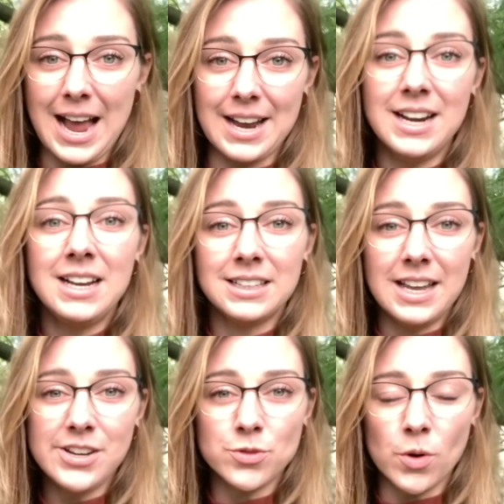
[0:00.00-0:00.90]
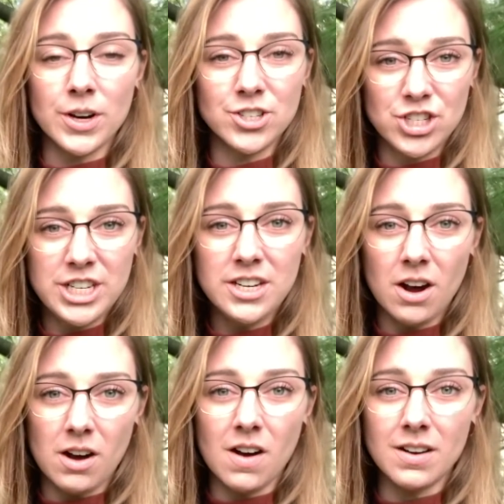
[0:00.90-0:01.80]
at Lakeshore
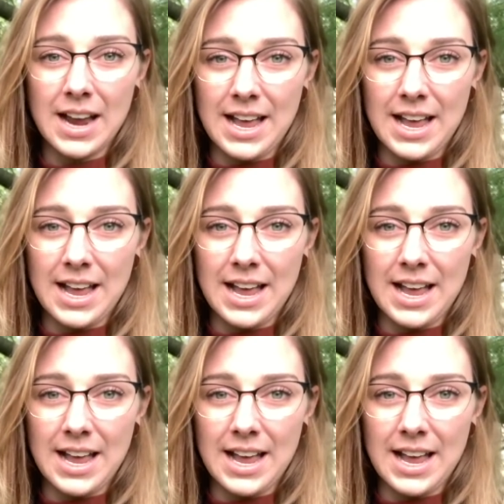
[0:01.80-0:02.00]
GRNDS